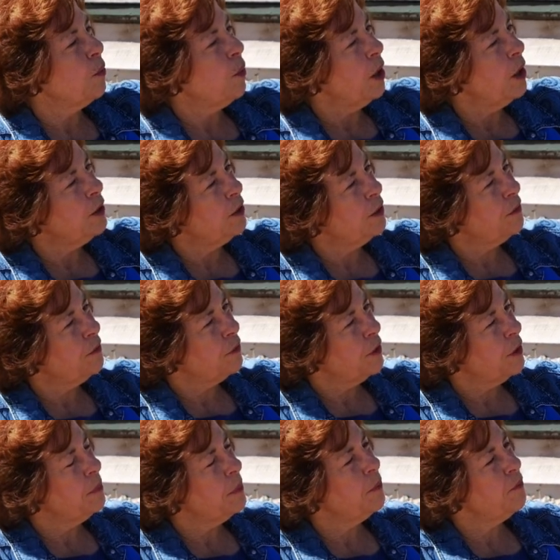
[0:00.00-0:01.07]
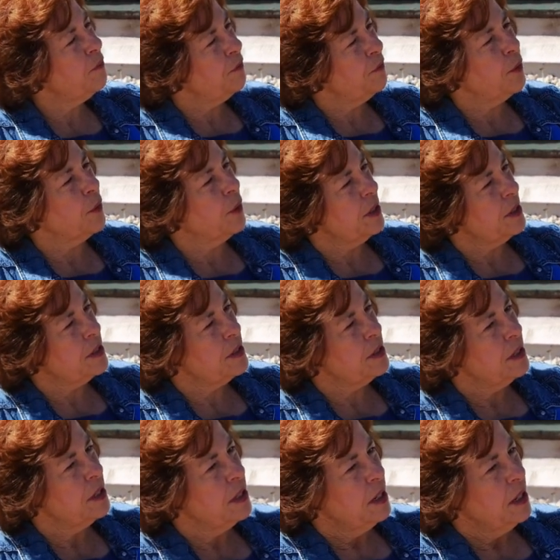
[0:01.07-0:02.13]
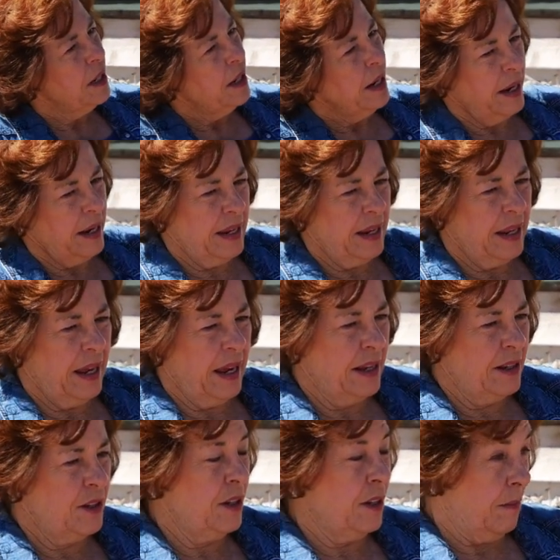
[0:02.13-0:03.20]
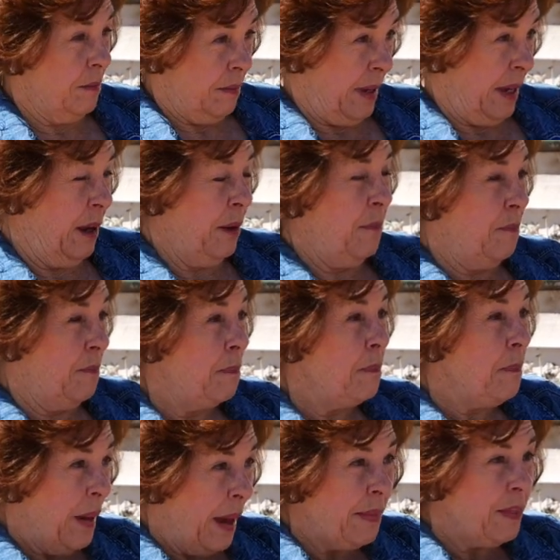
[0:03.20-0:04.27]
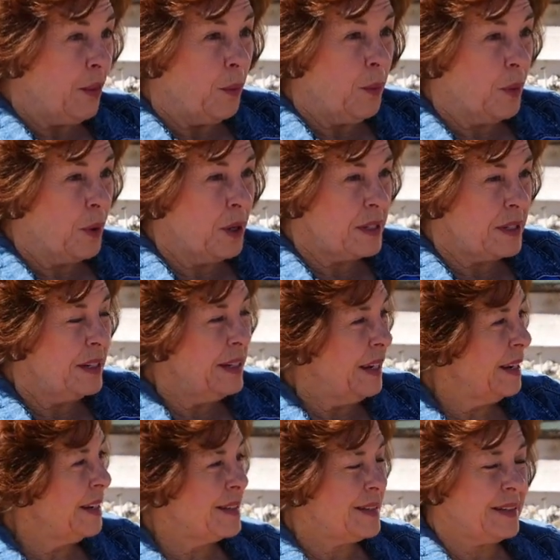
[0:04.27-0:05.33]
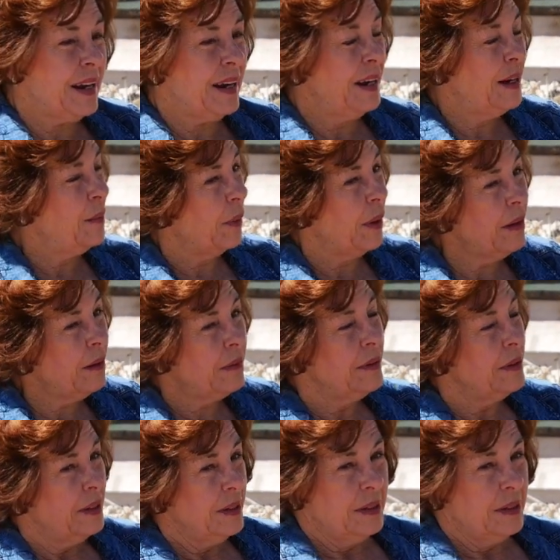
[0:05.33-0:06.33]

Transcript: wandered from the forest and, and he met the horse and he decided, well,